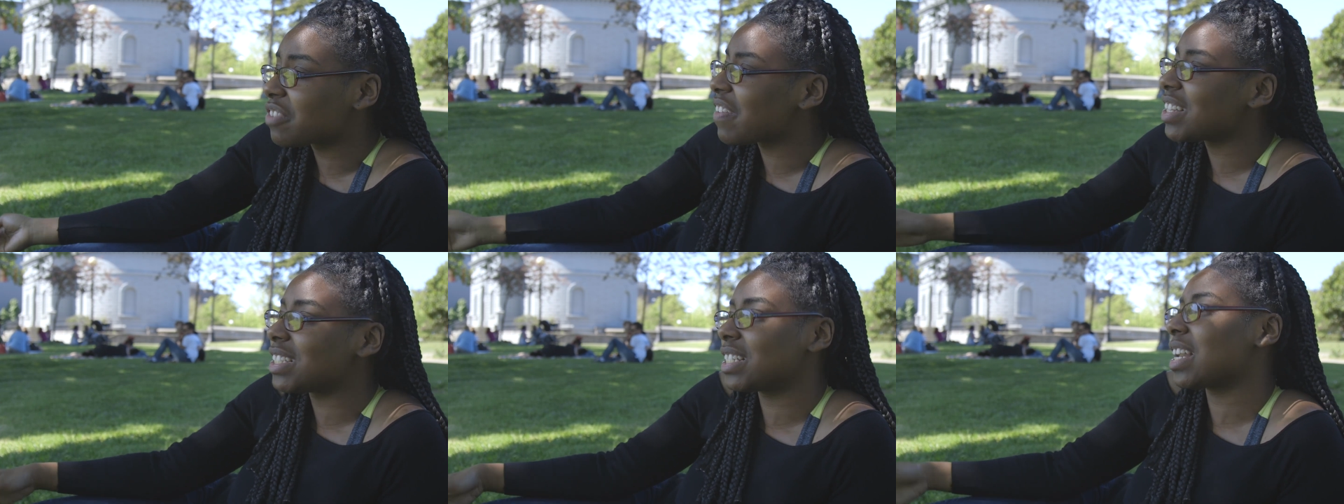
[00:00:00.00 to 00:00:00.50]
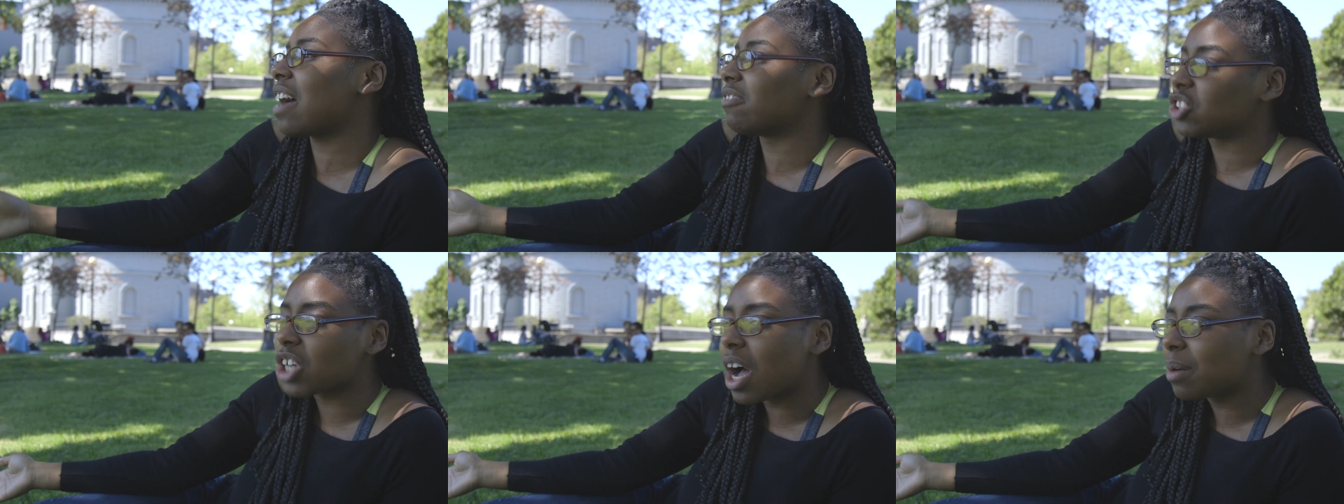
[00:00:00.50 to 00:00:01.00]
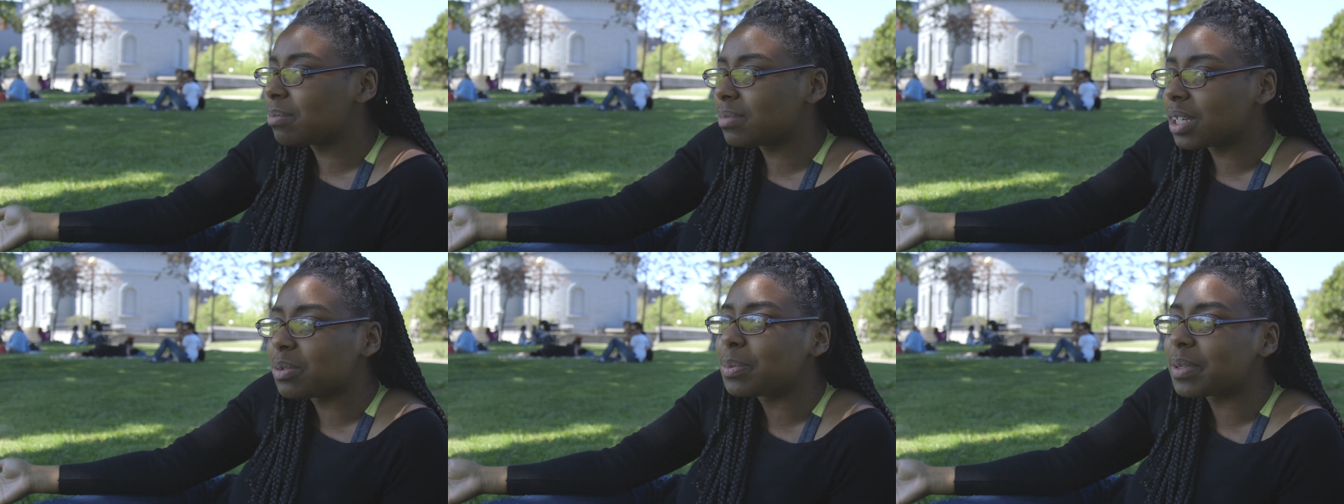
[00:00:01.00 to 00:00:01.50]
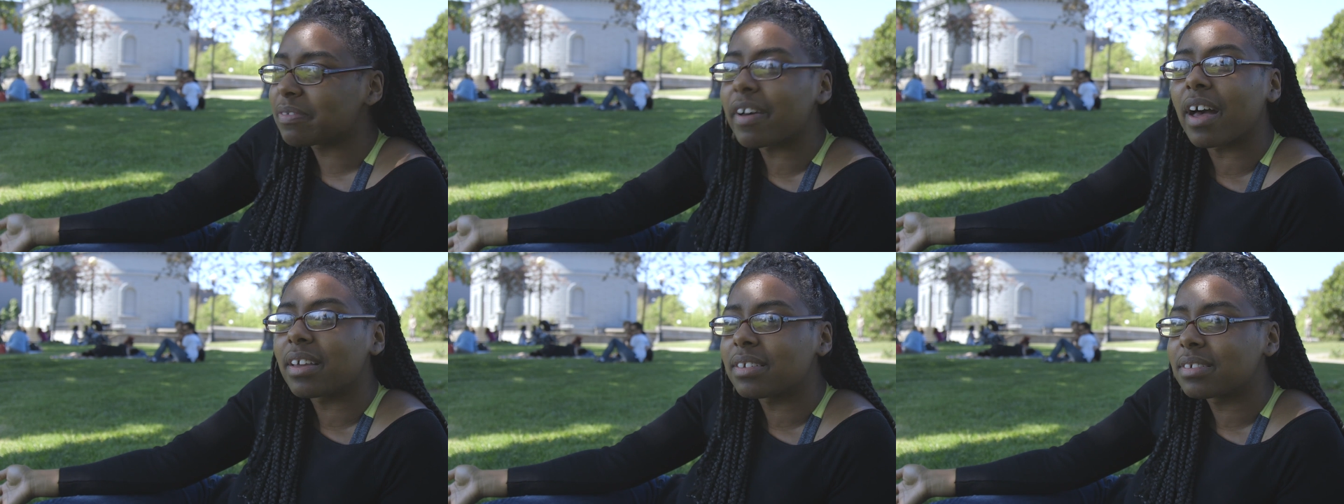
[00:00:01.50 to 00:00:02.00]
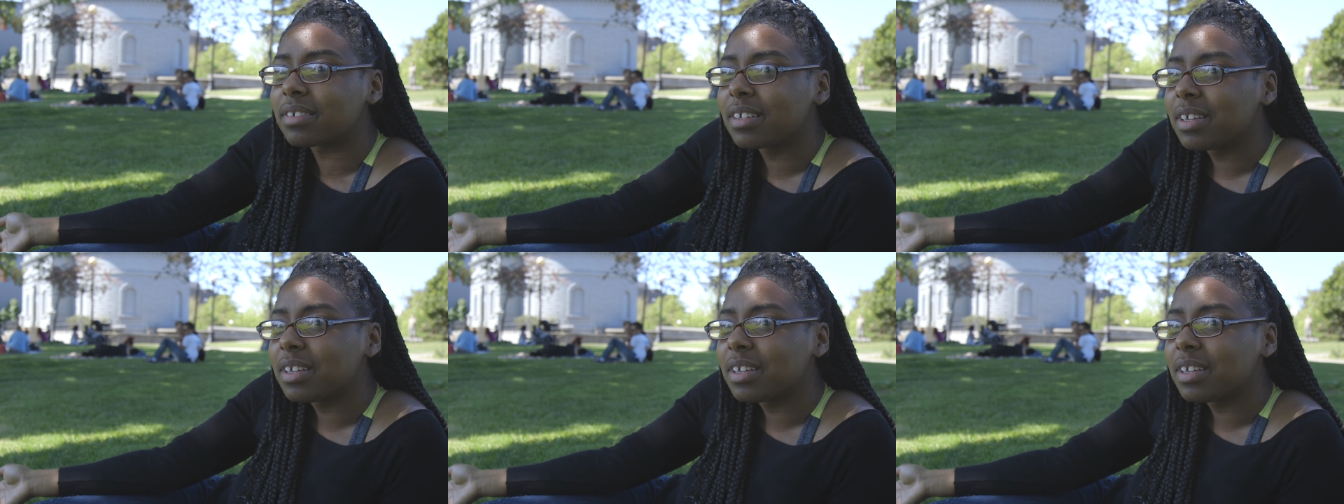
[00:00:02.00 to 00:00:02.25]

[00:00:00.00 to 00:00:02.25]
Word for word: if I didn't have a job. It would be fine.